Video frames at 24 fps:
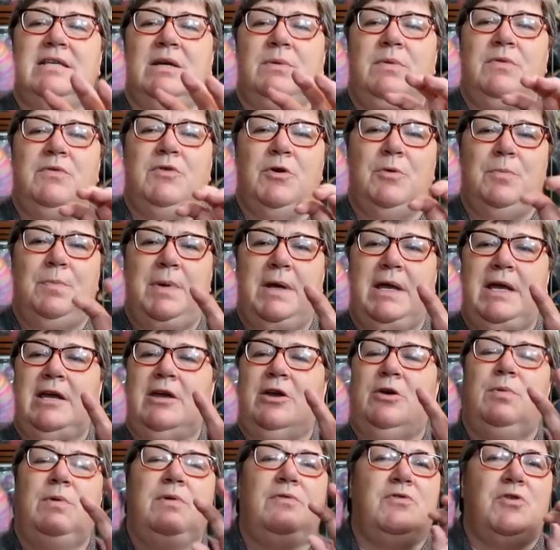So we've got
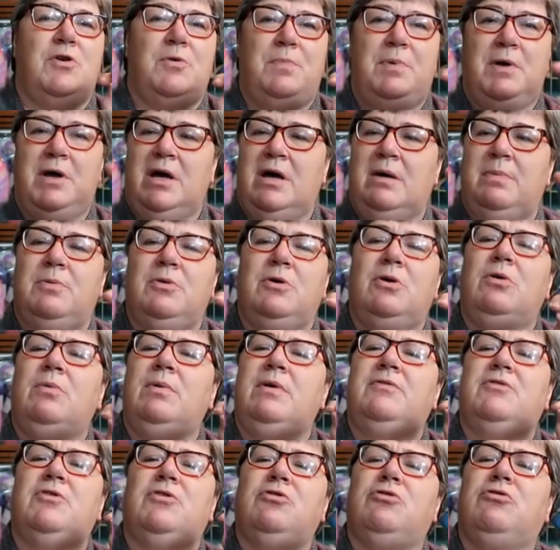pink, we've got purple,
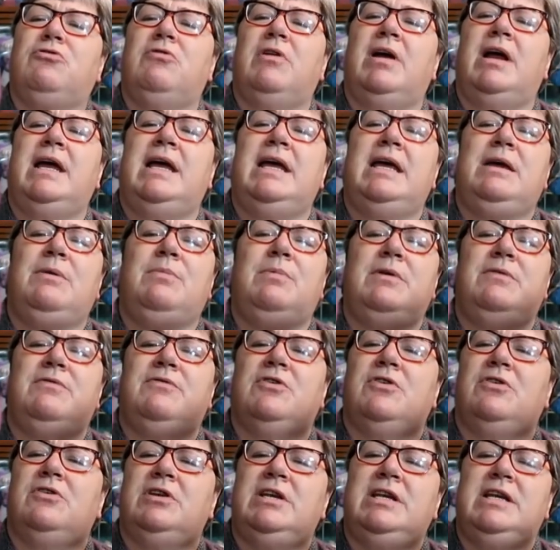we've got grey,
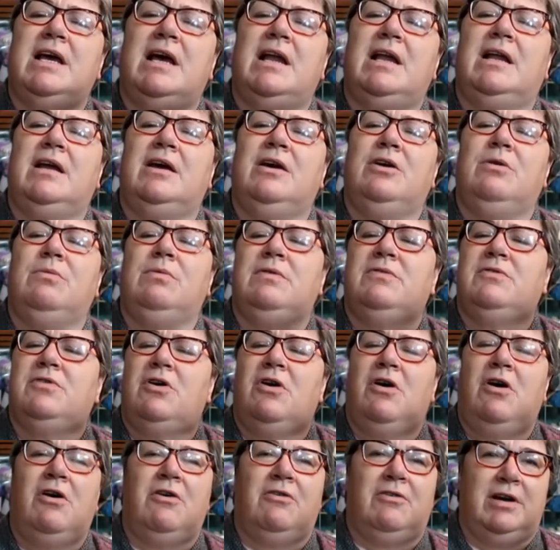we've got yellow, we've
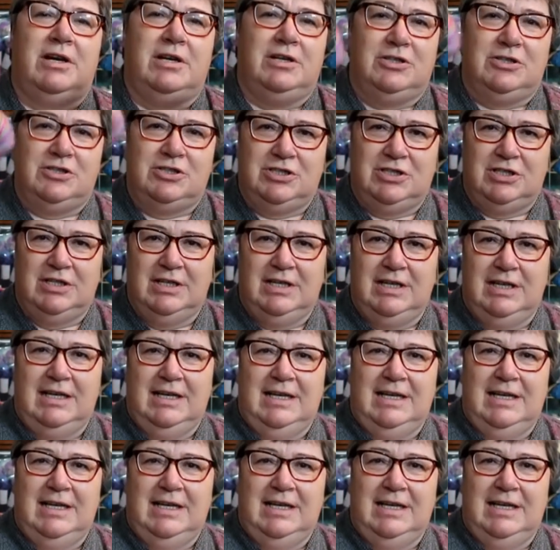got orange.